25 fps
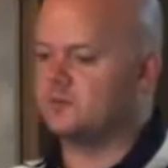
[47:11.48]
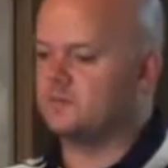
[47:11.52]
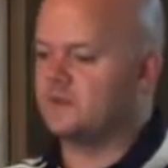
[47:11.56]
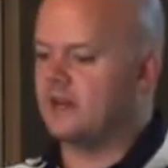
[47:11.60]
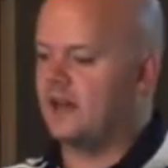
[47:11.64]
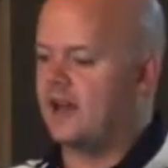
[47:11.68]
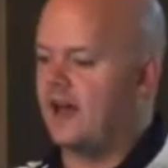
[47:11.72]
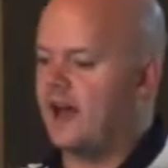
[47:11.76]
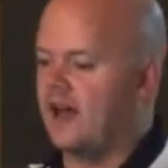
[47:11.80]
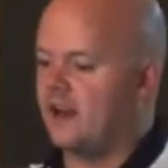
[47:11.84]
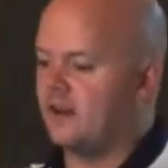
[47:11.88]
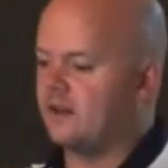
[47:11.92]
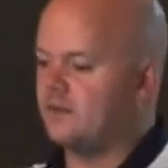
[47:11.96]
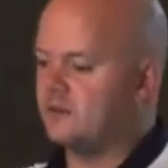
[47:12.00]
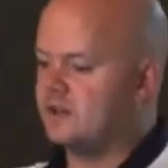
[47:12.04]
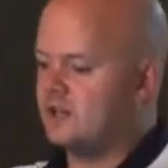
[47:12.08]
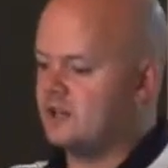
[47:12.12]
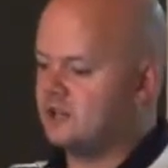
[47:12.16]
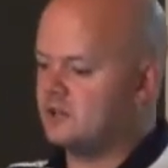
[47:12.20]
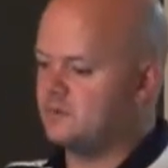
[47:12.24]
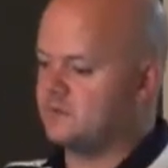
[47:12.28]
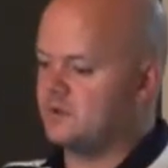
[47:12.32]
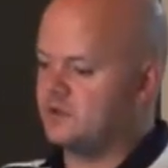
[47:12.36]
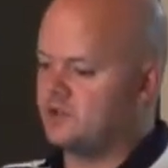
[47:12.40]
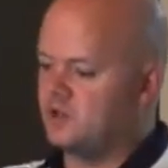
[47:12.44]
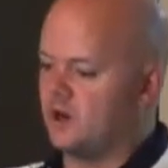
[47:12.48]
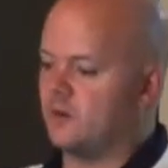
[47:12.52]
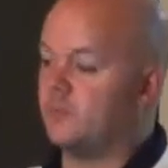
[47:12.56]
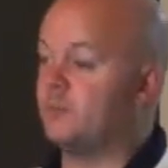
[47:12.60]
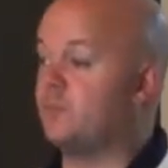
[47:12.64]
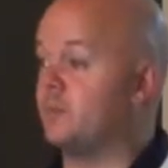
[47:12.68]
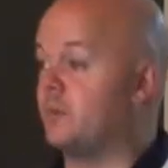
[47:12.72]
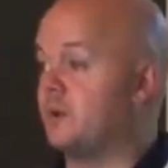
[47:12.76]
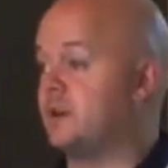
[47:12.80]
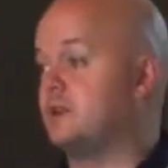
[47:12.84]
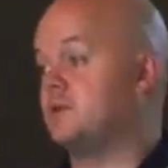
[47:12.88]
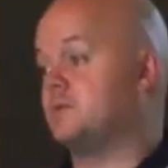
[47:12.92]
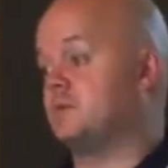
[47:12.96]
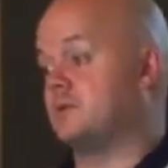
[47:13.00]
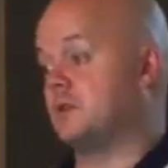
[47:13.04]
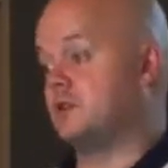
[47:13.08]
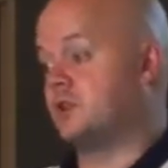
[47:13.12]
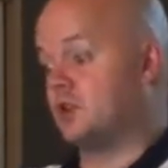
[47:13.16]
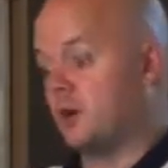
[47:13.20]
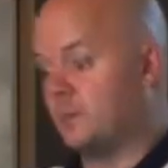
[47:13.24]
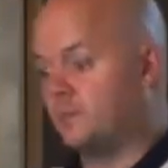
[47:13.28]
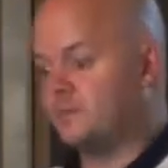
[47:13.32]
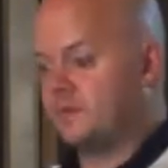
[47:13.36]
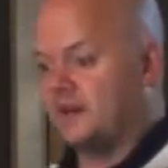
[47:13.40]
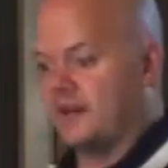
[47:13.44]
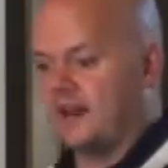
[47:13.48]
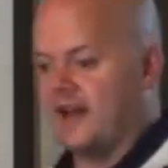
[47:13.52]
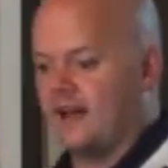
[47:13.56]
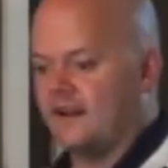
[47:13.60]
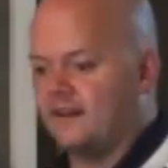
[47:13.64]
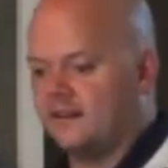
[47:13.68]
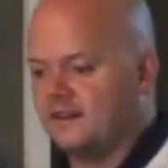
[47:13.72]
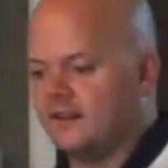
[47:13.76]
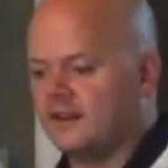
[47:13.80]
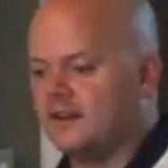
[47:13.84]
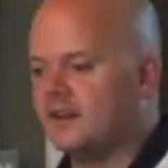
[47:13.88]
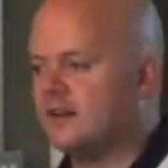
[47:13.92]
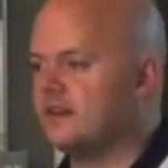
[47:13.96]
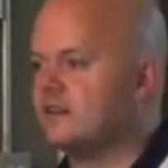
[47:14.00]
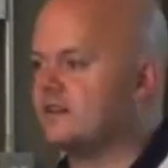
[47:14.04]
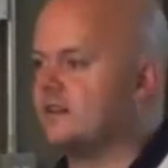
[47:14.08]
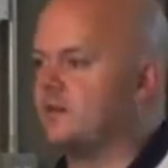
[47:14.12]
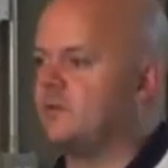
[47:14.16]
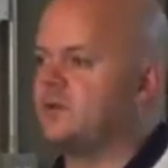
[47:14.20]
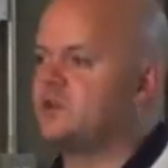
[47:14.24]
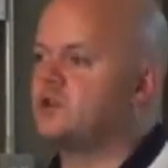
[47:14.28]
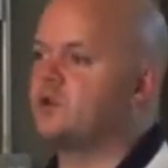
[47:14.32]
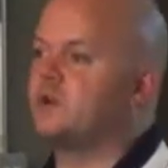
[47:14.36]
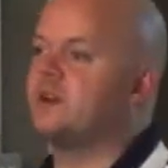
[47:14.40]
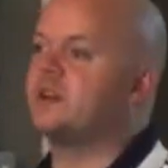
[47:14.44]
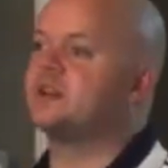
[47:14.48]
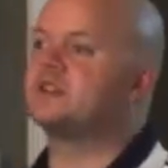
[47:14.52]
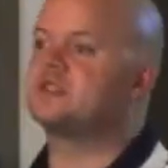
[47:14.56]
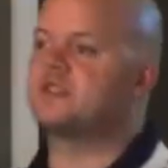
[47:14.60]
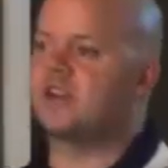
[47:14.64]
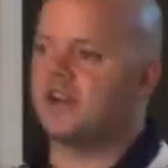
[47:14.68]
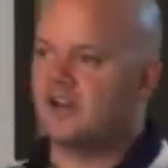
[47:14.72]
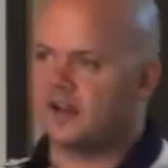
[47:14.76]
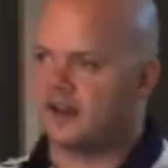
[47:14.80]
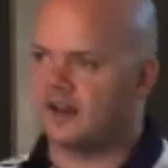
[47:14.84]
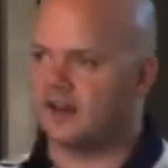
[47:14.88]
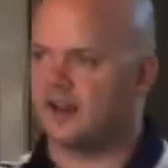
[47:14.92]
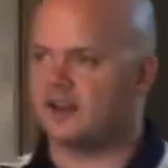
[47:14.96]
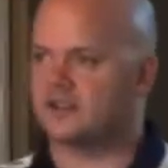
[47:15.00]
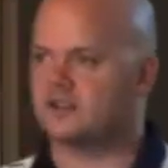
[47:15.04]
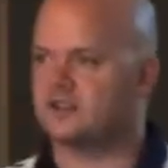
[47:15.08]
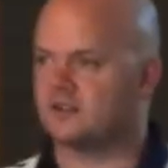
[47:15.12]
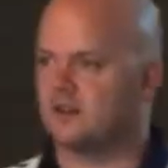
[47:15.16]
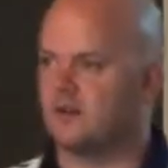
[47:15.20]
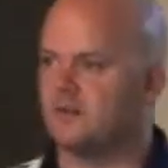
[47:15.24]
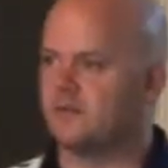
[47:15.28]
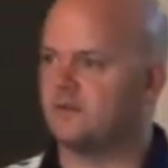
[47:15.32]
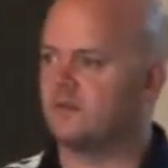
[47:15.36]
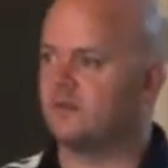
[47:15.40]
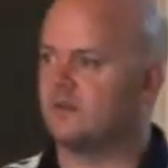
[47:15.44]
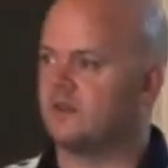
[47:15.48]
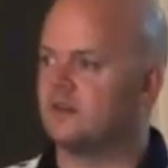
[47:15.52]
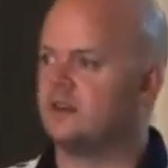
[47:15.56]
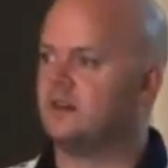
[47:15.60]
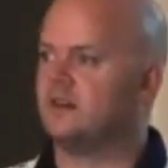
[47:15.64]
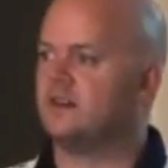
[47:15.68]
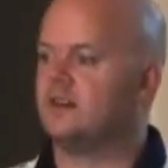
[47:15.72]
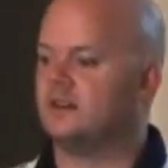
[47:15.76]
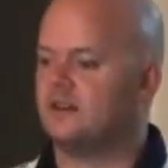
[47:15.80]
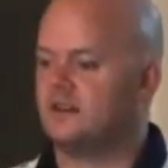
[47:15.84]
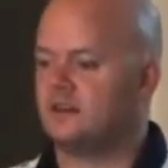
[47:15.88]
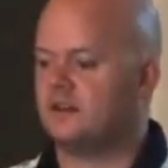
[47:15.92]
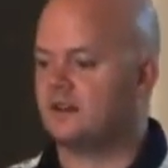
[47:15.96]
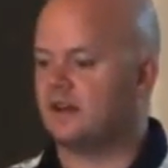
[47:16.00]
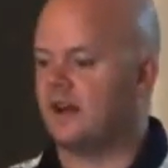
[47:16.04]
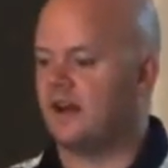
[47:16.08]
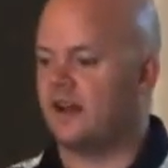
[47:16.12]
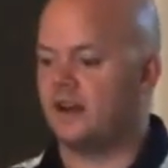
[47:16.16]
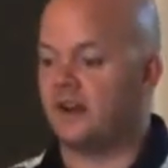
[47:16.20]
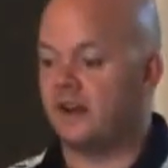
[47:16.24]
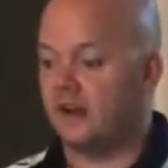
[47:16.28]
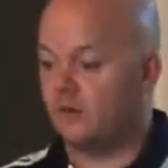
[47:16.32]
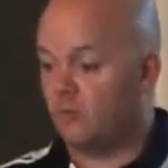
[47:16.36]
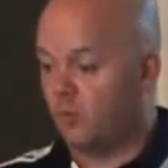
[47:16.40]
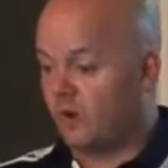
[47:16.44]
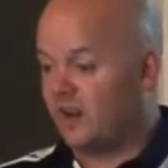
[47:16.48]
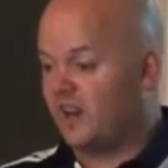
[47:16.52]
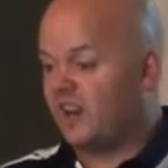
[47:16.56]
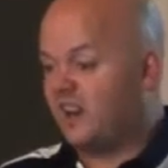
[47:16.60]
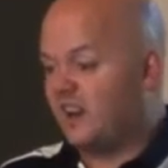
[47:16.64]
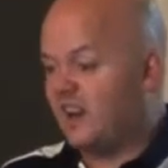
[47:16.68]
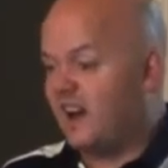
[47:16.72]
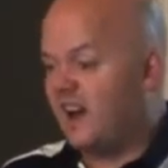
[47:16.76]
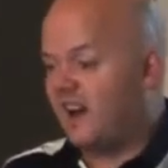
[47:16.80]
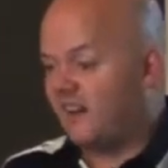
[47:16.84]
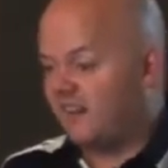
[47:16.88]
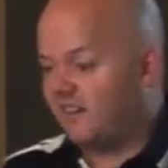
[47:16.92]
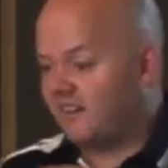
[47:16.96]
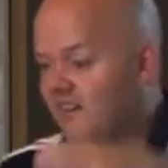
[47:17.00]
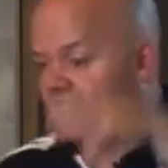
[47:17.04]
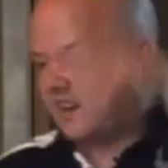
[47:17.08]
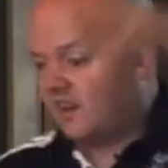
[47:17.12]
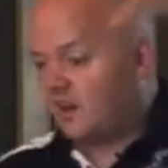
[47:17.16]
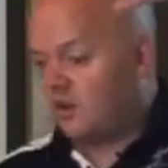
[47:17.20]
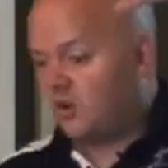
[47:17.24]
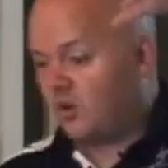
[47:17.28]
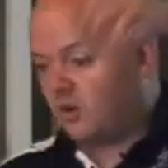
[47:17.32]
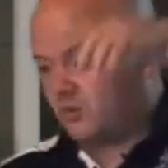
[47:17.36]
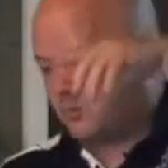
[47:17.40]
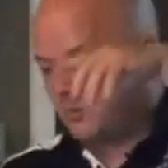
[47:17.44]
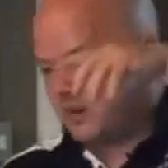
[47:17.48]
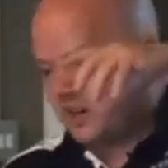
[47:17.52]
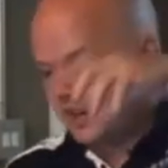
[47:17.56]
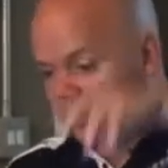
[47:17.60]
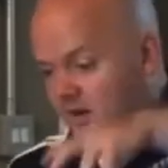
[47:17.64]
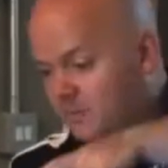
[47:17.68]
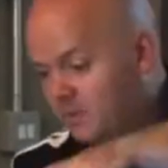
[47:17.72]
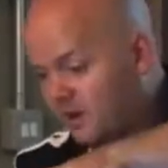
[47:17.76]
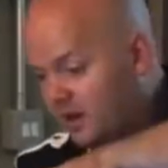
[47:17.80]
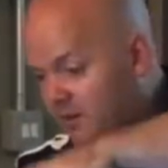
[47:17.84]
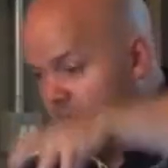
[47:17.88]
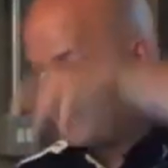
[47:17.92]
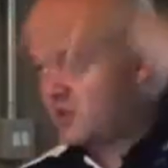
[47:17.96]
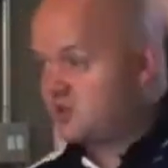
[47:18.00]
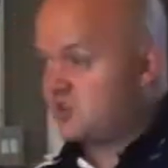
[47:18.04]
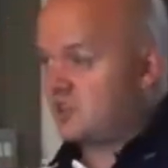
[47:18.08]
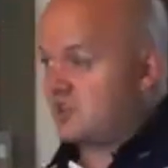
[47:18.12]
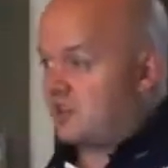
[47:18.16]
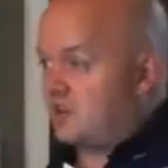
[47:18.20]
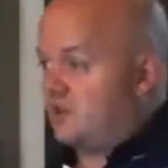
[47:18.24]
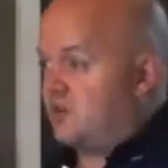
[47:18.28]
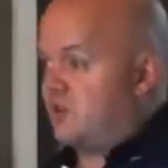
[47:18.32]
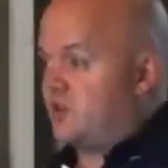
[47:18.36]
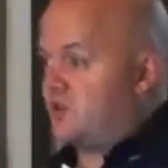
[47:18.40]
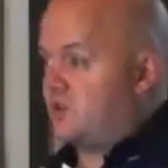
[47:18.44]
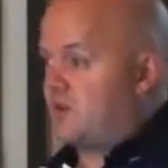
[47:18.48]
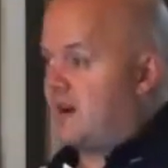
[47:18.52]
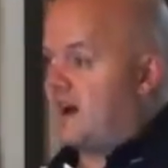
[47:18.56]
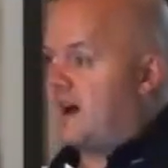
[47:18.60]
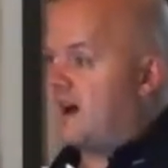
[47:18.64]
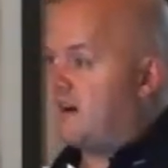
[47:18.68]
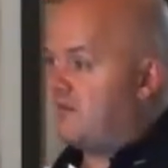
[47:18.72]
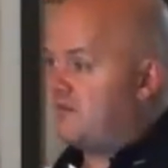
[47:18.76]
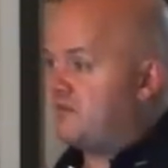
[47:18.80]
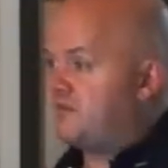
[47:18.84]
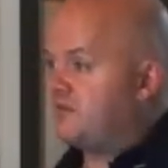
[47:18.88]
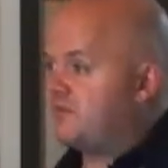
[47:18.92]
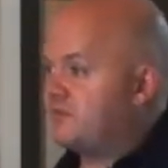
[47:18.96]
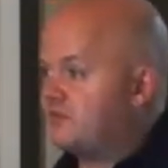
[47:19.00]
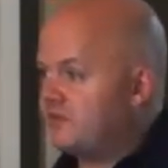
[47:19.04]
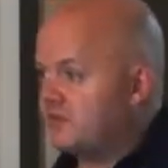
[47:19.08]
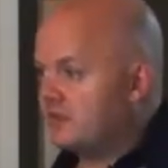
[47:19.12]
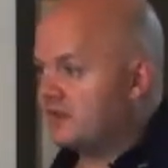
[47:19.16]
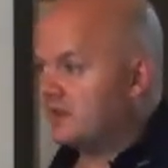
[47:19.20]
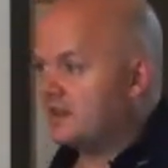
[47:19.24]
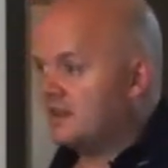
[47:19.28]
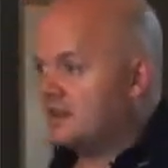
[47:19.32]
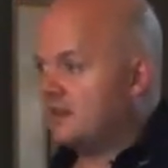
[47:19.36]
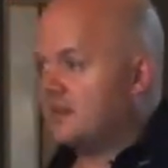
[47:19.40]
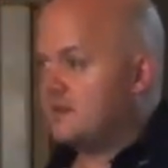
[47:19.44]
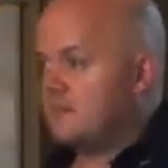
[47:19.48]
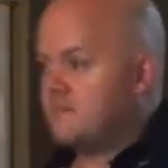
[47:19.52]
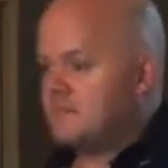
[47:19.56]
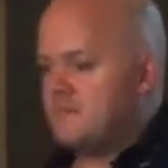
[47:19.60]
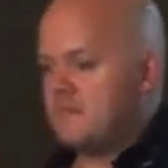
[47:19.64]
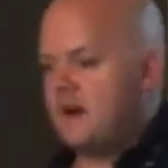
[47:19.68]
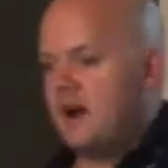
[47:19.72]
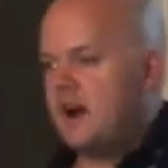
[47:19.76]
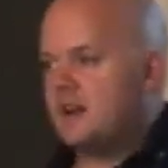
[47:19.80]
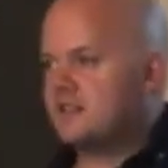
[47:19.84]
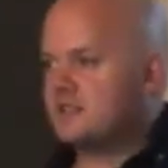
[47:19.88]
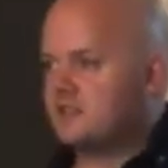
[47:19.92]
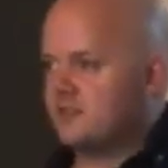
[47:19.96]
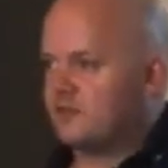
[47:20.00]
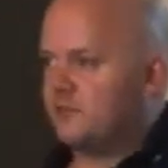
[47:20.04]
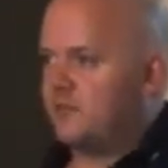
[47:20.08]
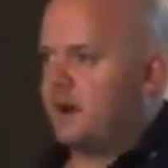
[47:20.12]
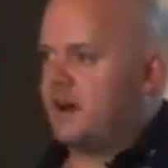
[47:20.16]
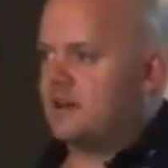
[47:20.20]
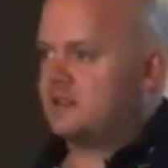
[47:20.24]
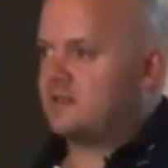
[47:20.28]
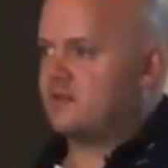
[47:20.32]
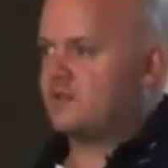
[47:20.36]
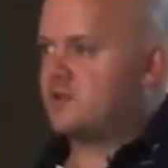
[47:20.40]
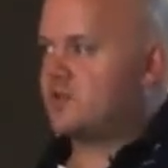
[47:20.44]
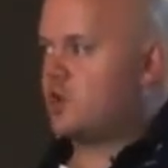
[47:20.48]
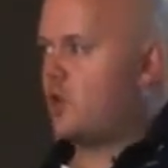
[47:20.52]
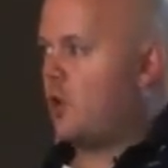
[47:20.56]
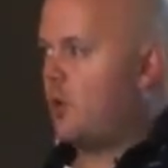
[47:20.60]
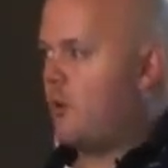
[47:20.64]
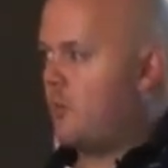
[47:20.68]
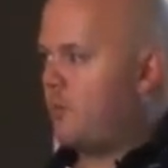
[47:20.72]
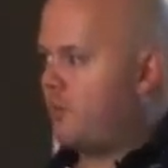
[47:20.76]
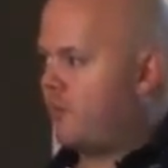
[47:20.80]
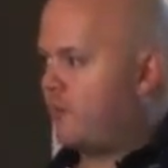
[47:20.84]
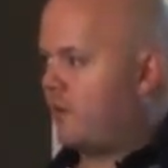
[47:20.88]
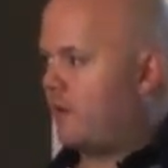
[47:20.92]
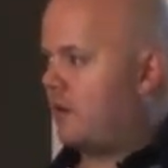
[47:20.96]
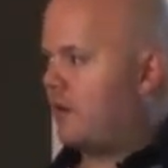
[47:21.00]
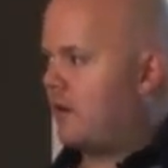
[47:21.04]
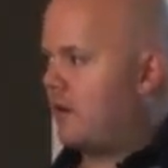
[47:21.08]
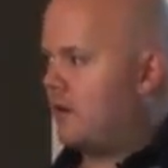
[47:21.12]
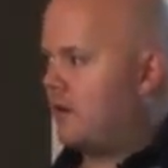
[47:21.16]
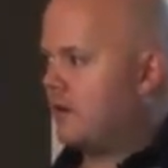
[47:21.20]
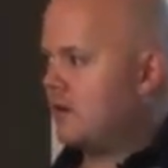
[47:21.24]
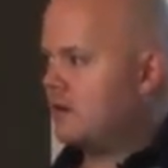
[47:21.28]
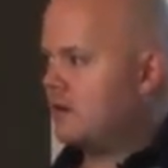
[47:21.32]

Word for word: them to land, we teach them to jump, we teach them to jump to land, then we throw in the single leg stuff. And within that alone, within the plyometrics alone, you have massive, massive scope for